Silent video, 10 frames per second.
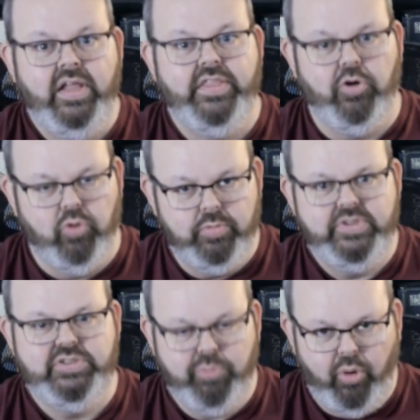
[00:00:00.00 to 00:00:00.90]
there will be
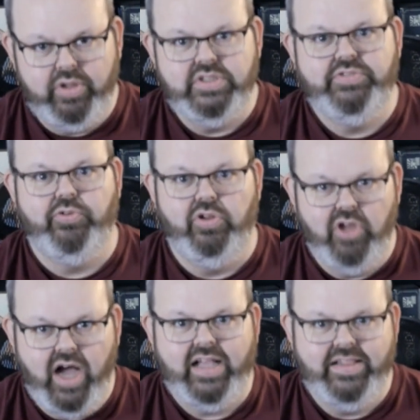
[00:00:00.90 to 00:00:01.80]
spoilers for a
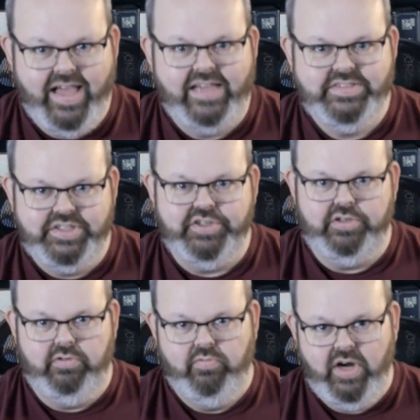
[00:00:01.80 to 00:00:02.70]
locked class
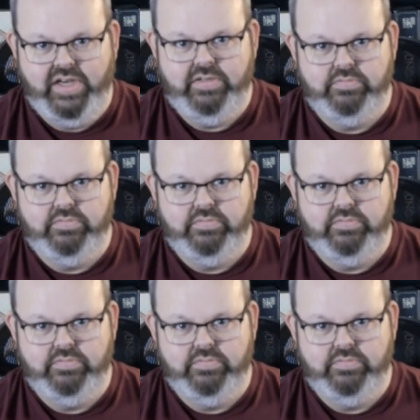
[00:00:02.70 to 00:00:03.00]
here, right?